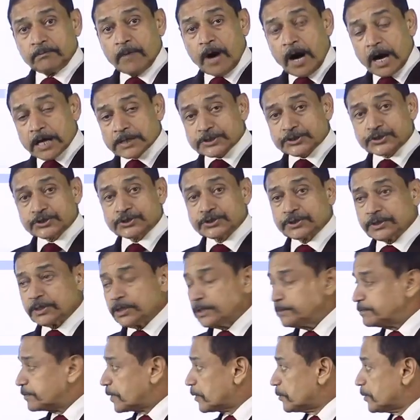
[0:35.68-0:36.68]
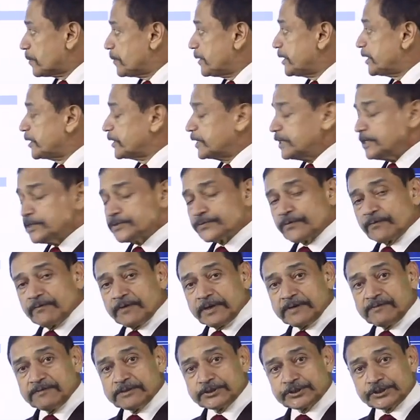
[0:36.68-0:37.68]
March probabilities,
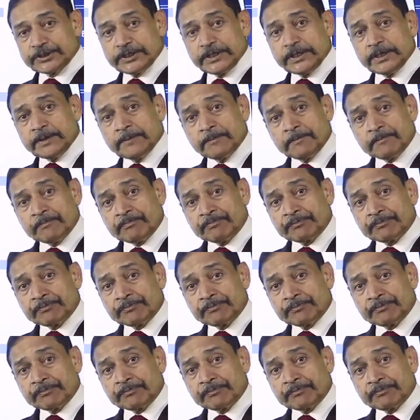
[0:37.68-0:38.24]
when we see,